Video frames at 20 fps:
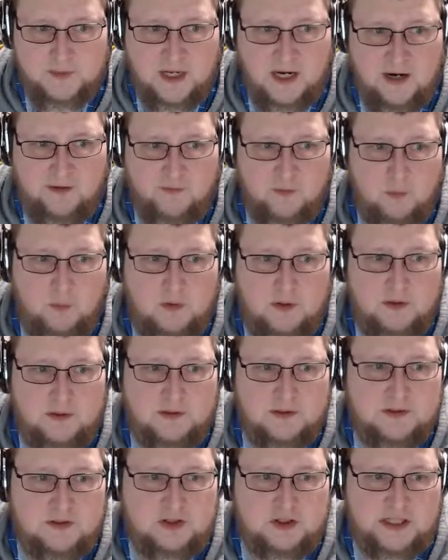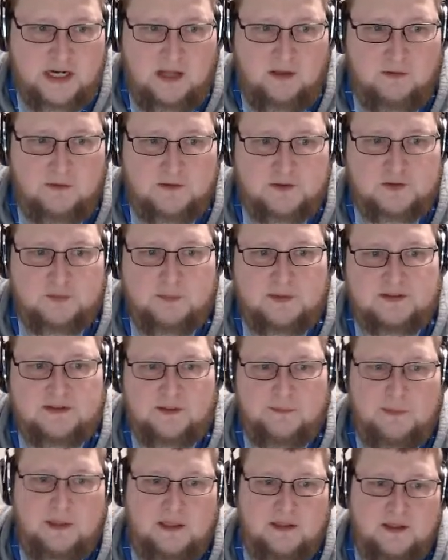Everyone challenged must
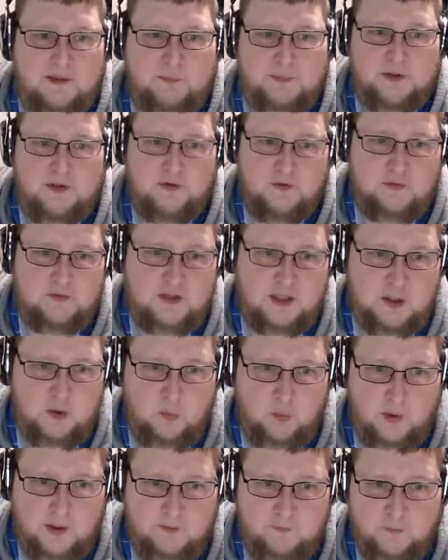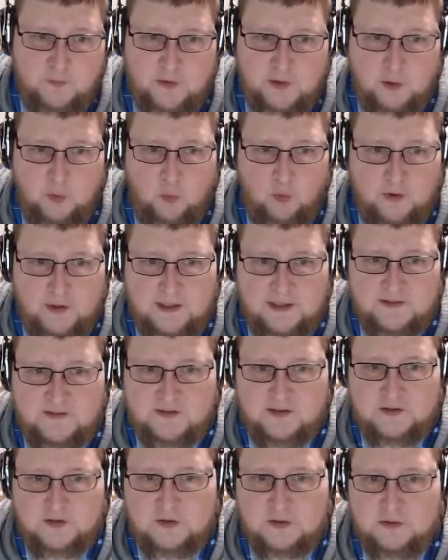immediately produce their coin for their
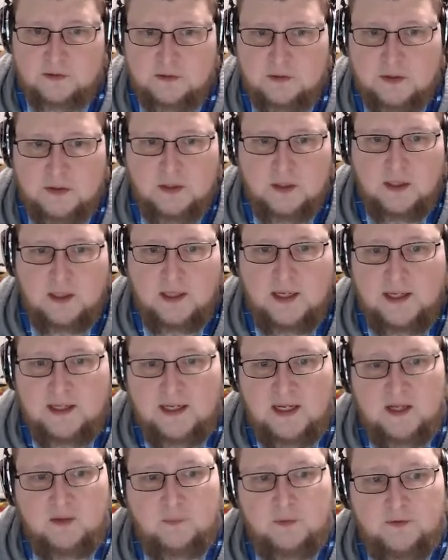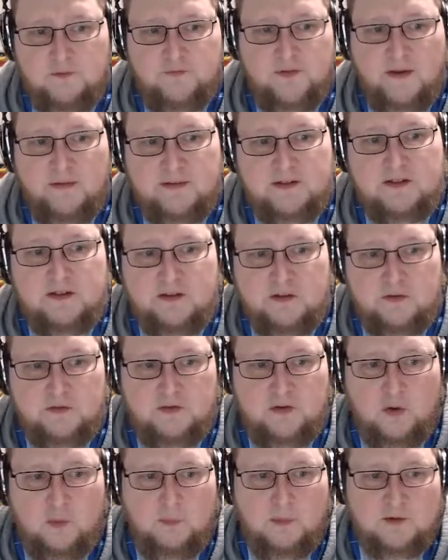organization, and anyone failing to do
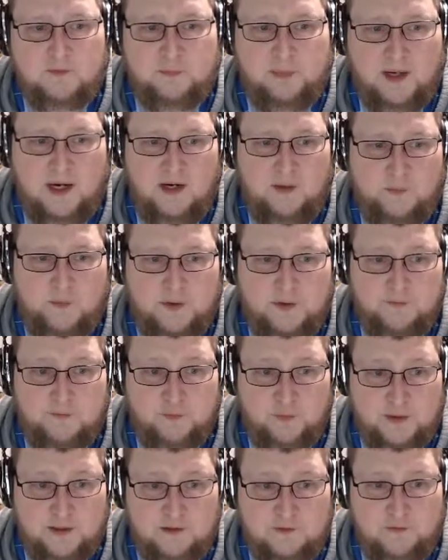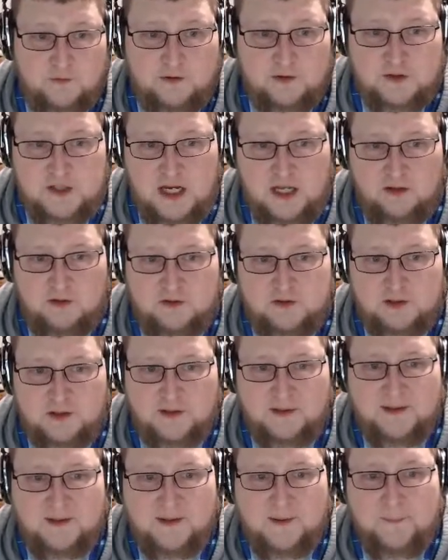so must buy a run of drinks for the
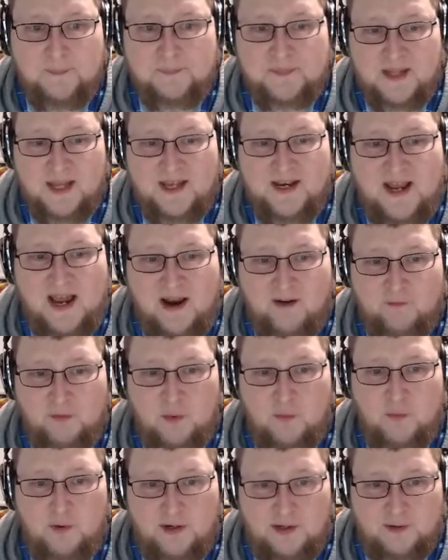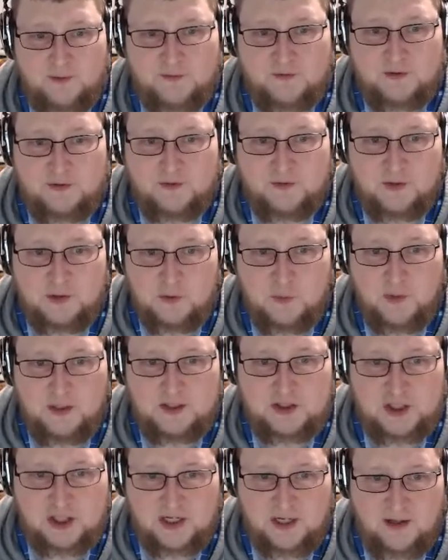challenger and everyone else who
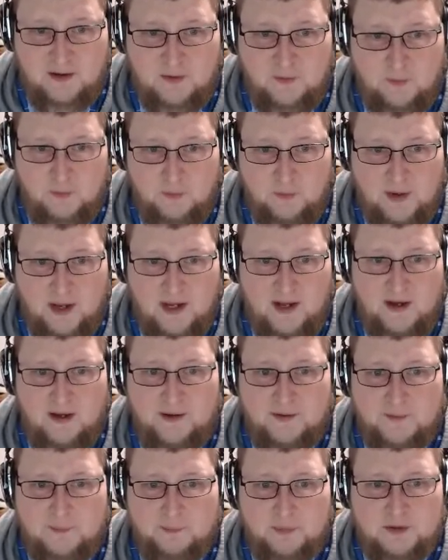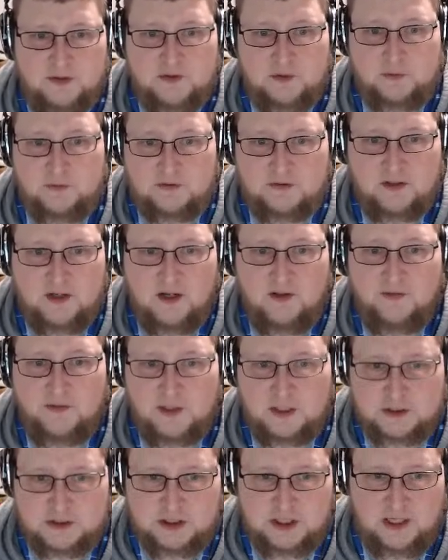had produced
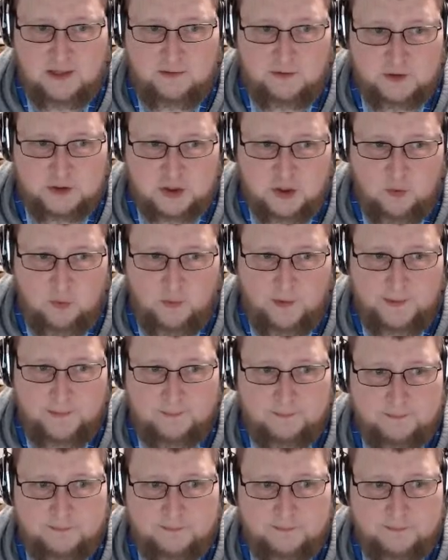their challenge coin.